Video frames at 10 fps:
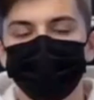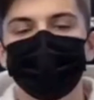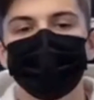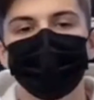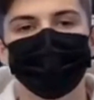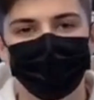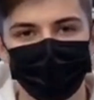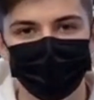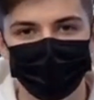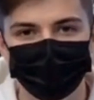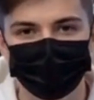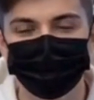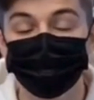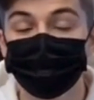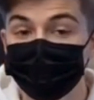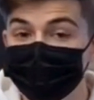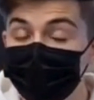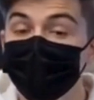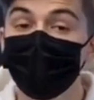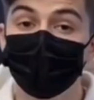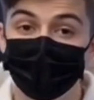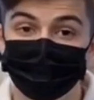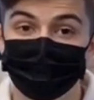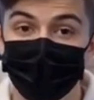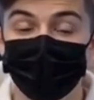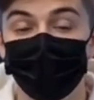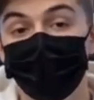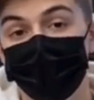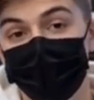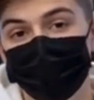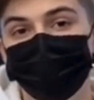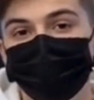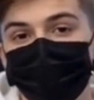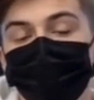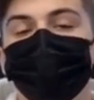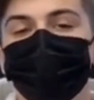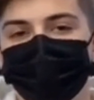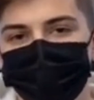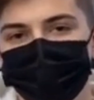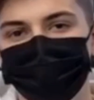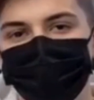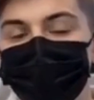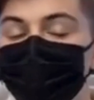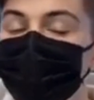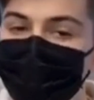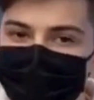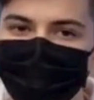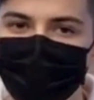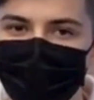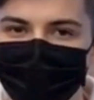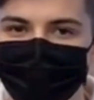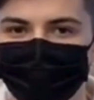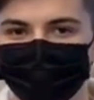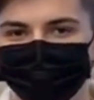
design, and edit your final clips together with color grading for a cohesive finished look.